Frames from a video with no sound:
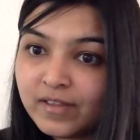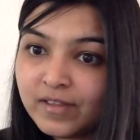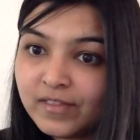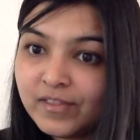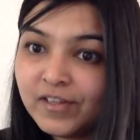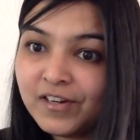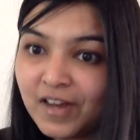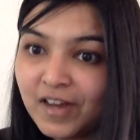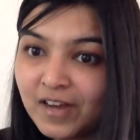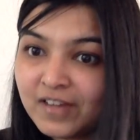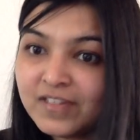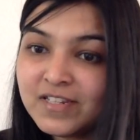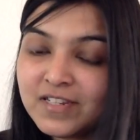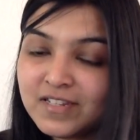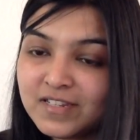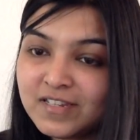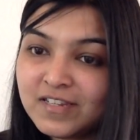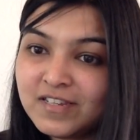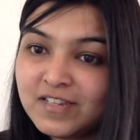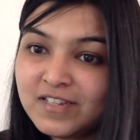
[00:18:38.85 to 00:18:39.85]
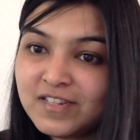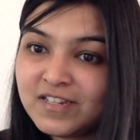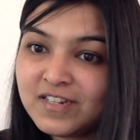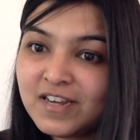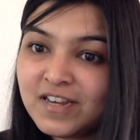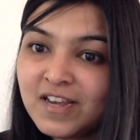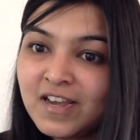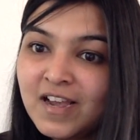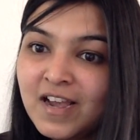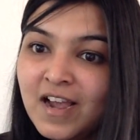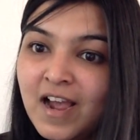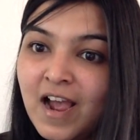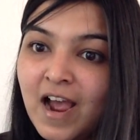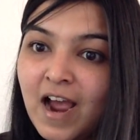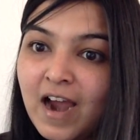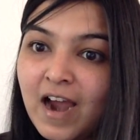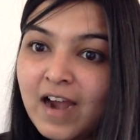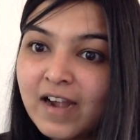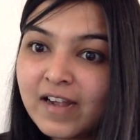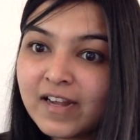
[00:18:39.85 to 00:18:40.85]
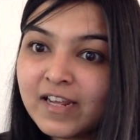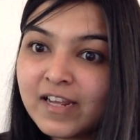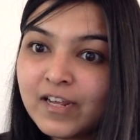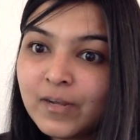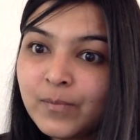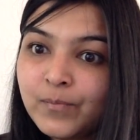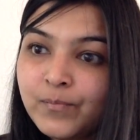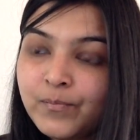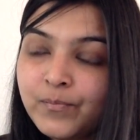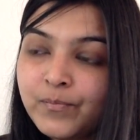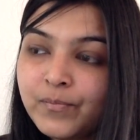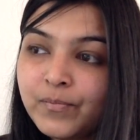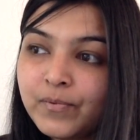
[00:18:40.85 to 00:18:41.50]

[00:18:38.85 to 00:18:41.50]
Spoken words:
the narcissist and keep,